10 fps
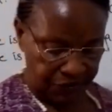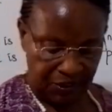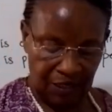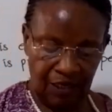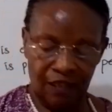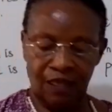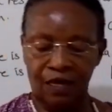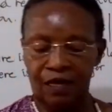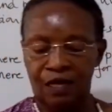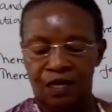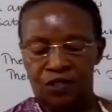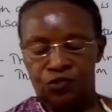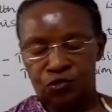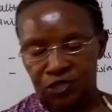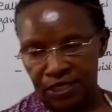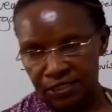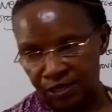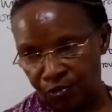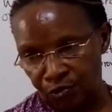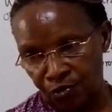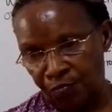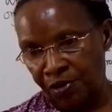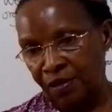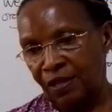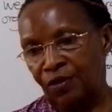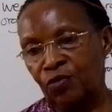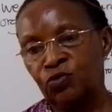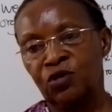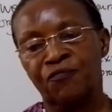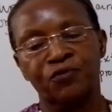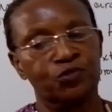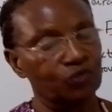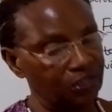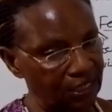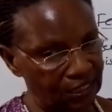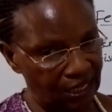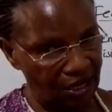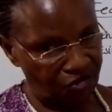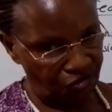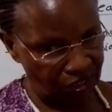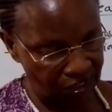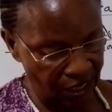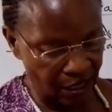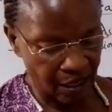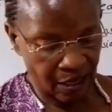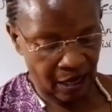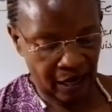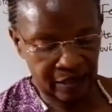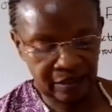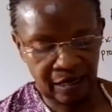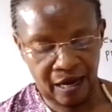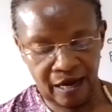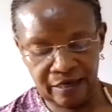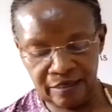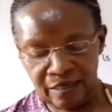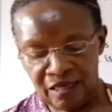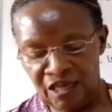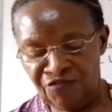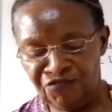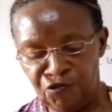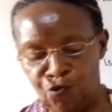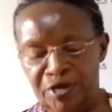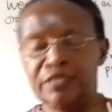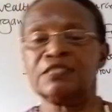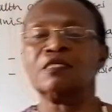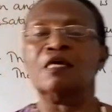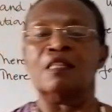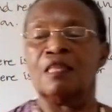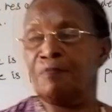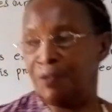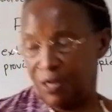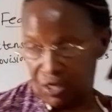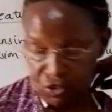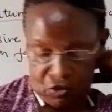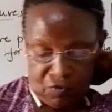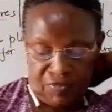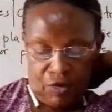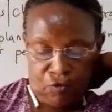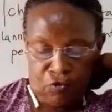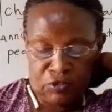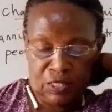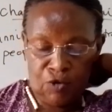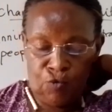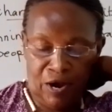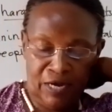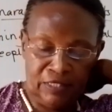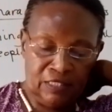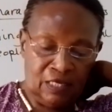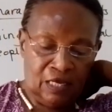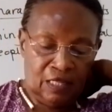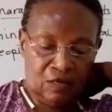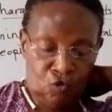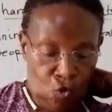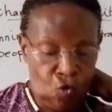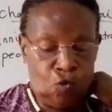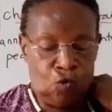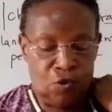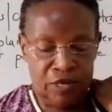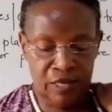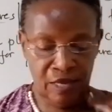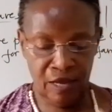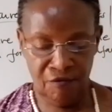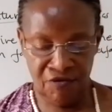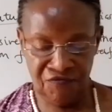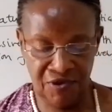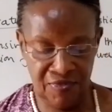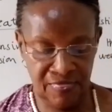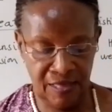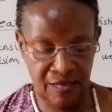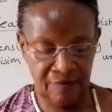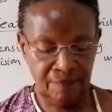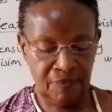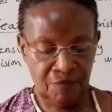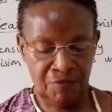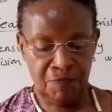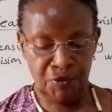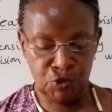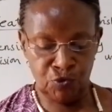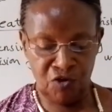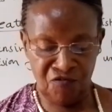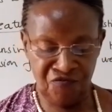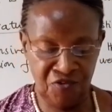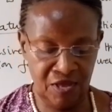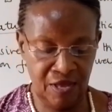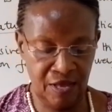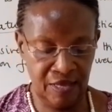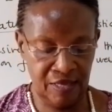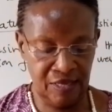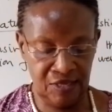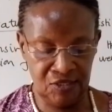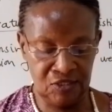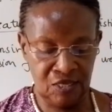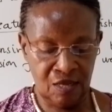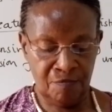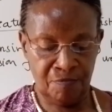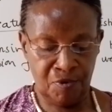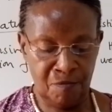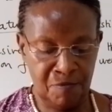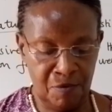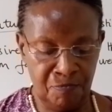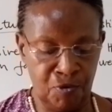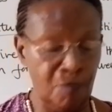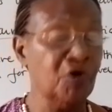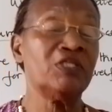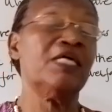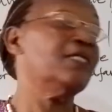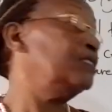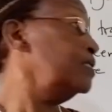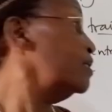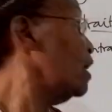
we have seen in the socialist economy, that those who have resources get richer and can influence the production of the goods they want. No, here we find that people's welfare is promoted,